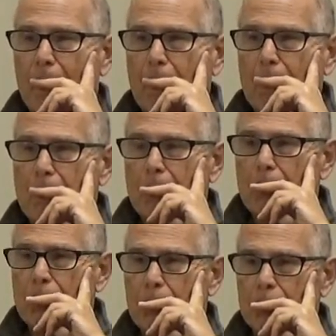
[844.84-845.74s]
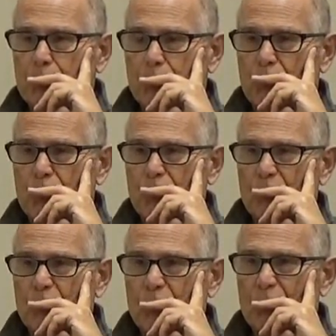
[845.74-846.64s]
Yeah. Um.
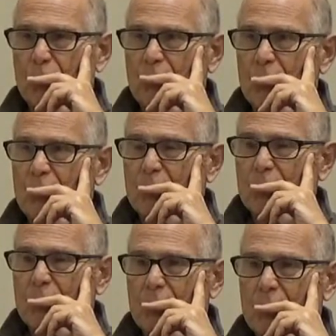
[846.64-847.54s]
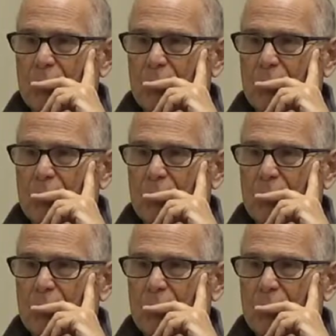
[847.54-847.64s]
So you're saying